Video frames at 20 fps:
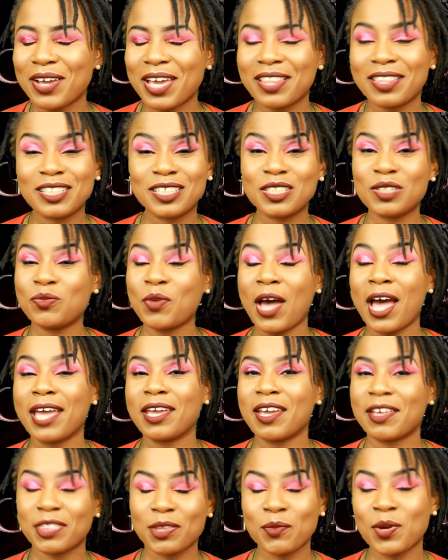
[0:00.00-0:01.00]
Okay, this is
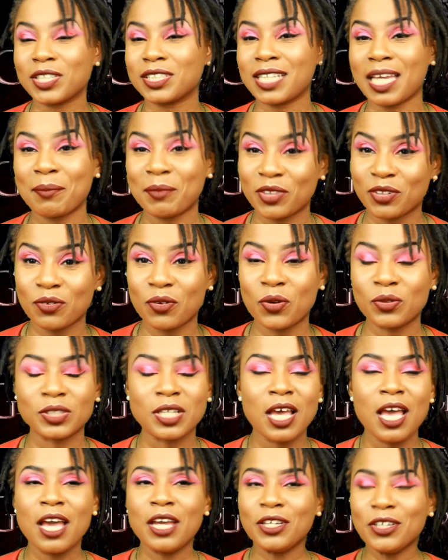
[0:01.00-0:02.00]
why you have to watch Game of
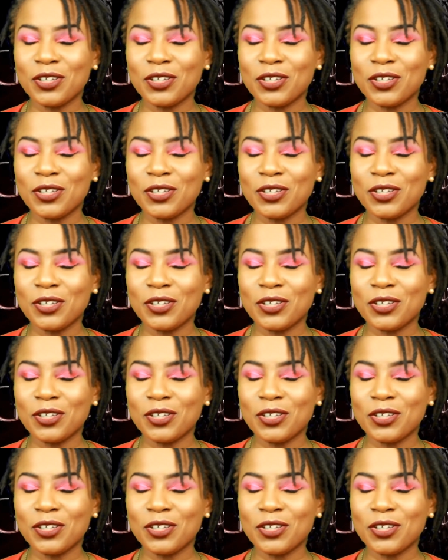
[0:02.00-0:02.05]
Thrones.